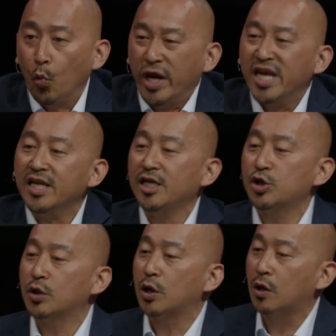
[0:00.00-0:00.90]
We
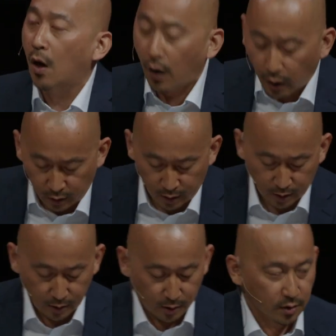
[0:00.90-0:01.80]
need to guard
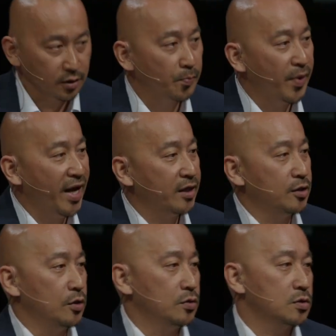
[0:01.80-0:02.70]
the
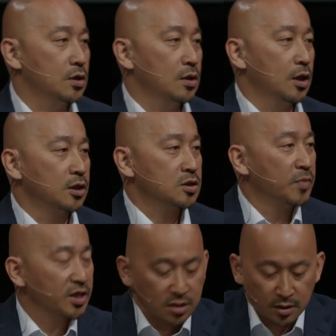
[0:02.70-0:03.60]
bad news as
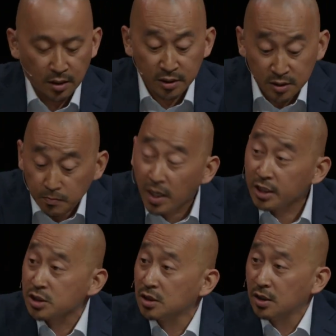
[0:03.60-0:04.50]
much
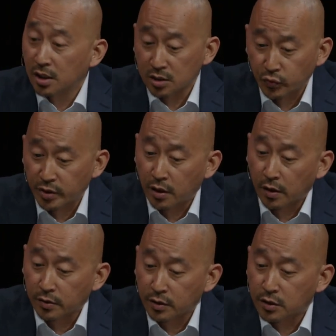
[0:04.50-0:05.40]
as we
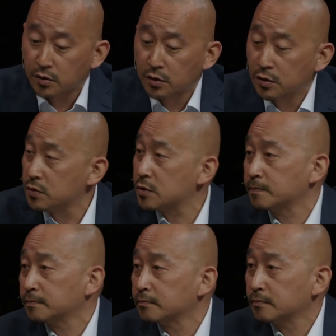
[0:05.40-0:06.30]
guard the good news.
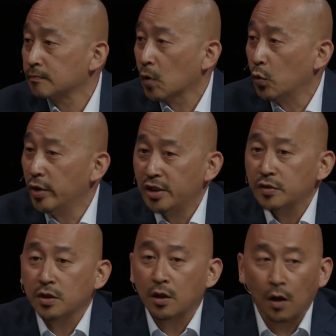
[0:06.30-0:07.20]
We
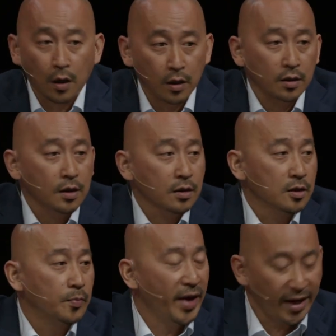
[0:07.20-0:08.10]
need to guard
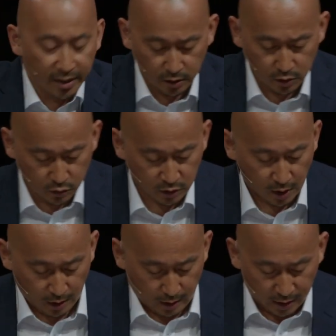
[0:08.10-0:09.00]
the bad news
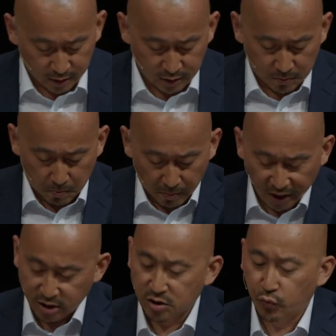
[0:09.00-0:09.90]
as
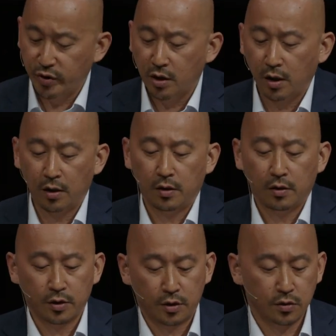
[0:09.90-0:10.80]
much as we guard
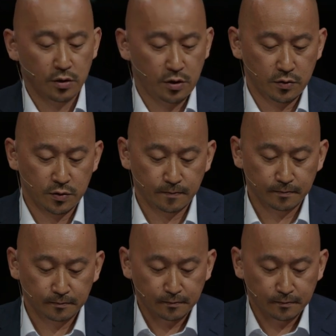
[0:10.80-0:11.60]
the good news.